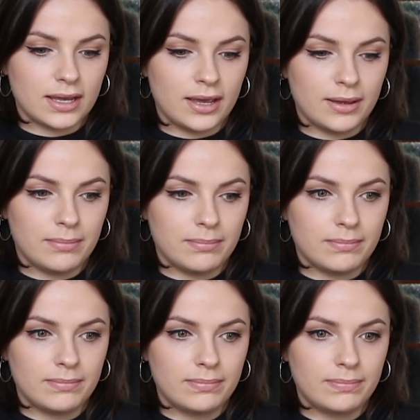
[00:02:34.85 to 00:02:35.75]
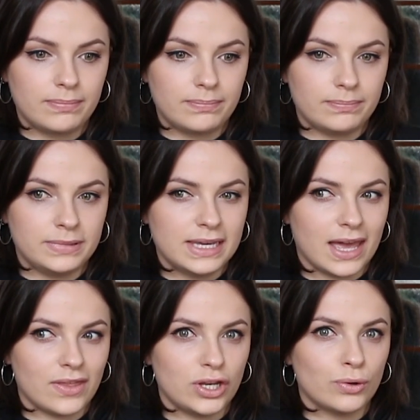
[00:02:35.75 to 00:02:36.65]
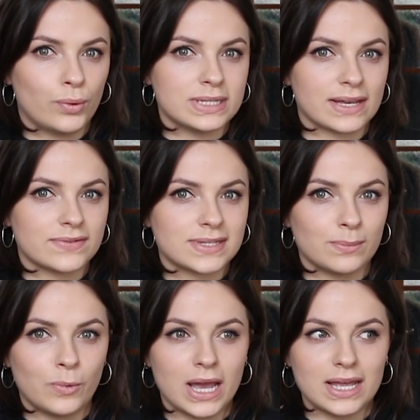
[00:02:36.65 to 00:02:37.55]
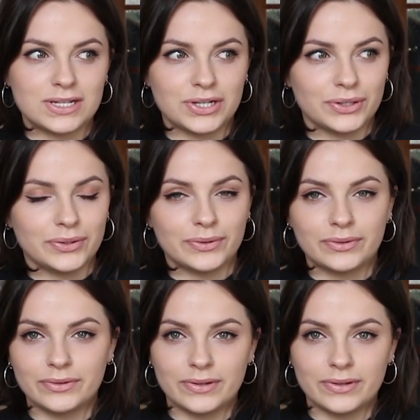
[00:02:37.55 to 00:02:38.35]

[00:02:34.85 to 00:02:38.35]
then you always have somewhere to